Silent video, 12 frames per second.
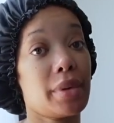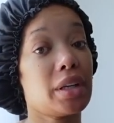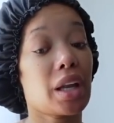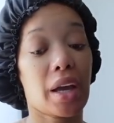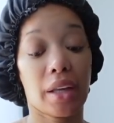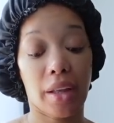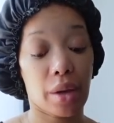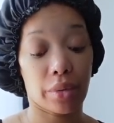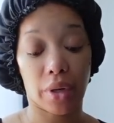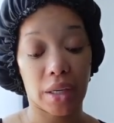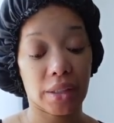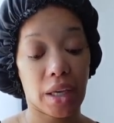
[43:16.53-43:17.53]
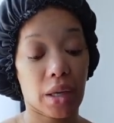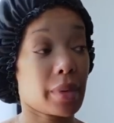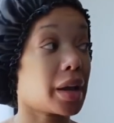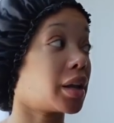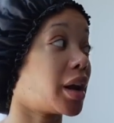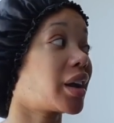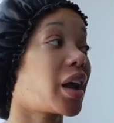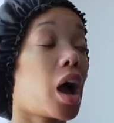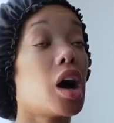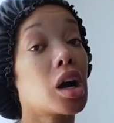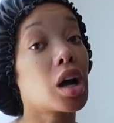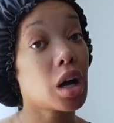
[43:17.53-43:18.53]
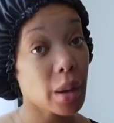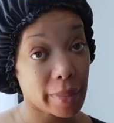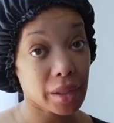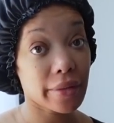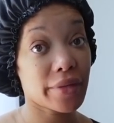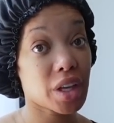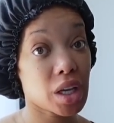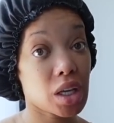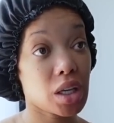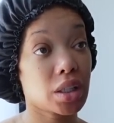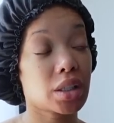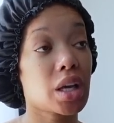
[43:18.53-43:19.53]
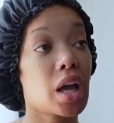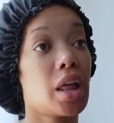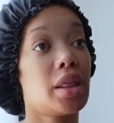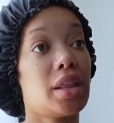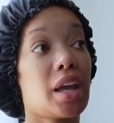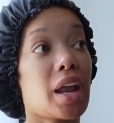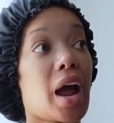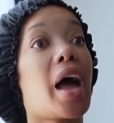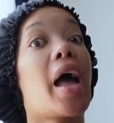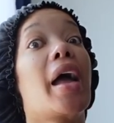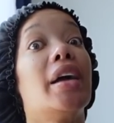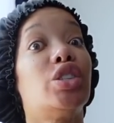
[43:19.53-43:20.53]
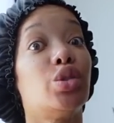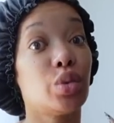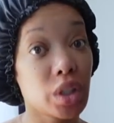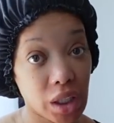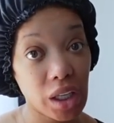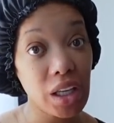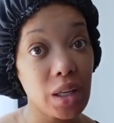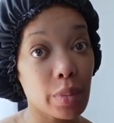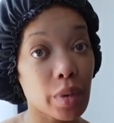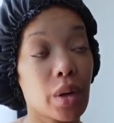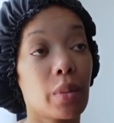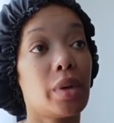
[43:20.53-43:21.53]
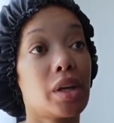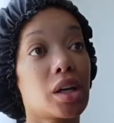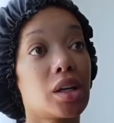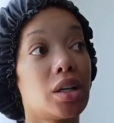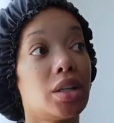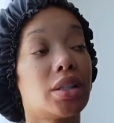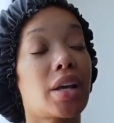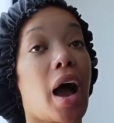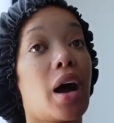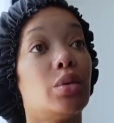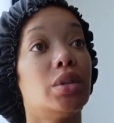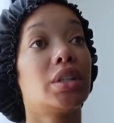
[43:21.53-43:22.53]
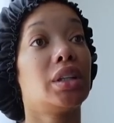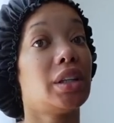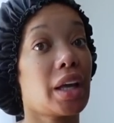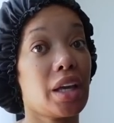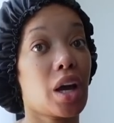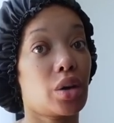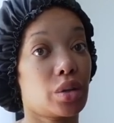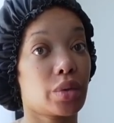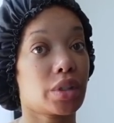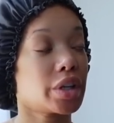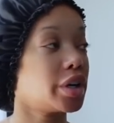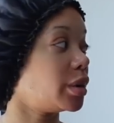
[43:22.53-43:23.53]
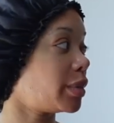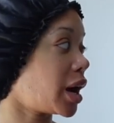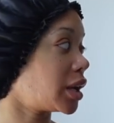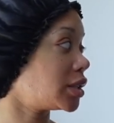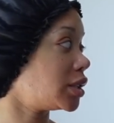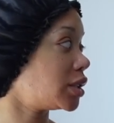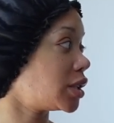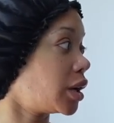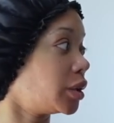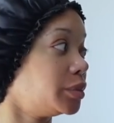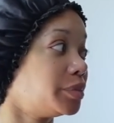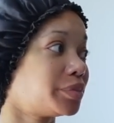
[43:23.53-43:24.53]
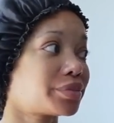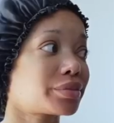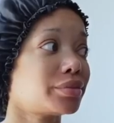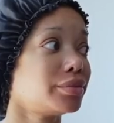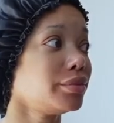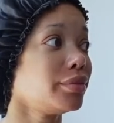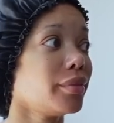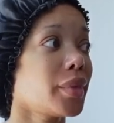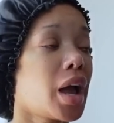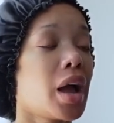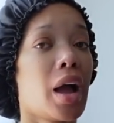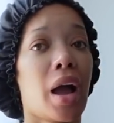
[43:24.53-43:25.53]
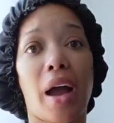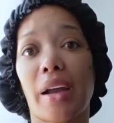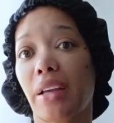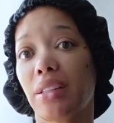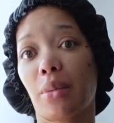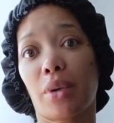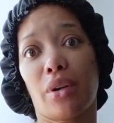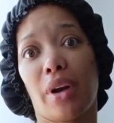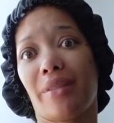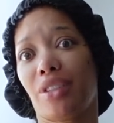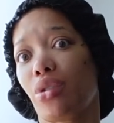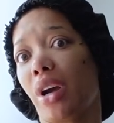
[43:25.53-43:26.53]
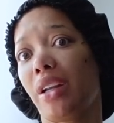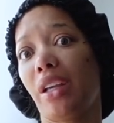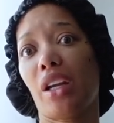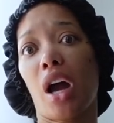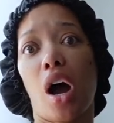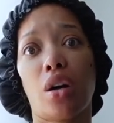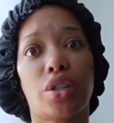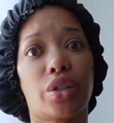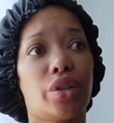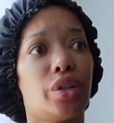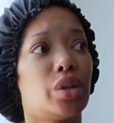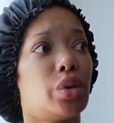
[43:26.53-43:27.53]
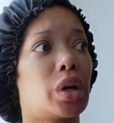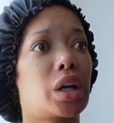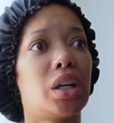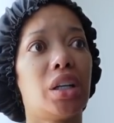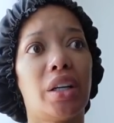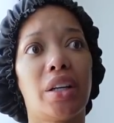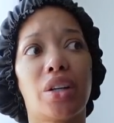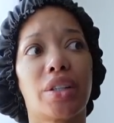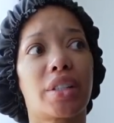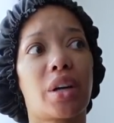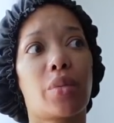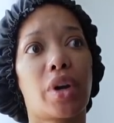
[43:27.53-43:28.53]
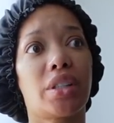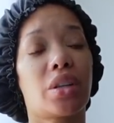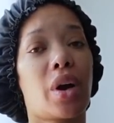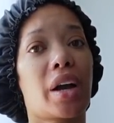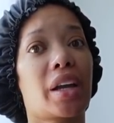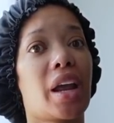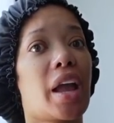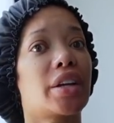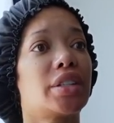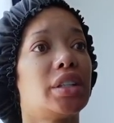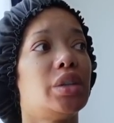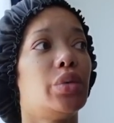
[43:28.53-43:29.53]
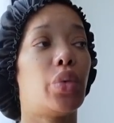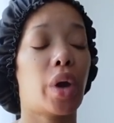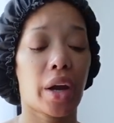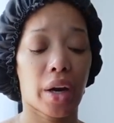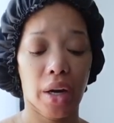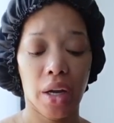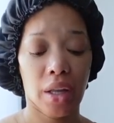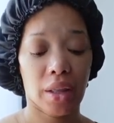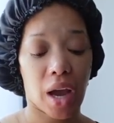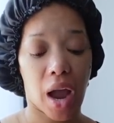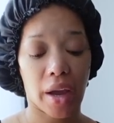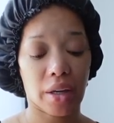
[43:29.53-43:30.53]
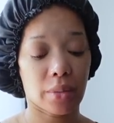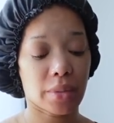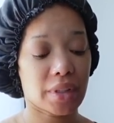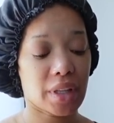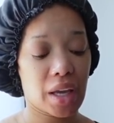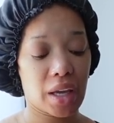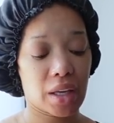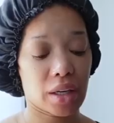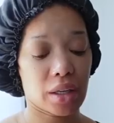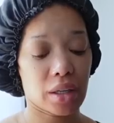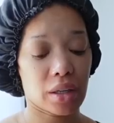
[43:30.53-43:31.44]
be late. They will not take it back. And I got a couple of things that I had to keep because I was late on the return policy. So I guess I'm gonna have to try to get it altered or cut or some way so I can actually wear the items that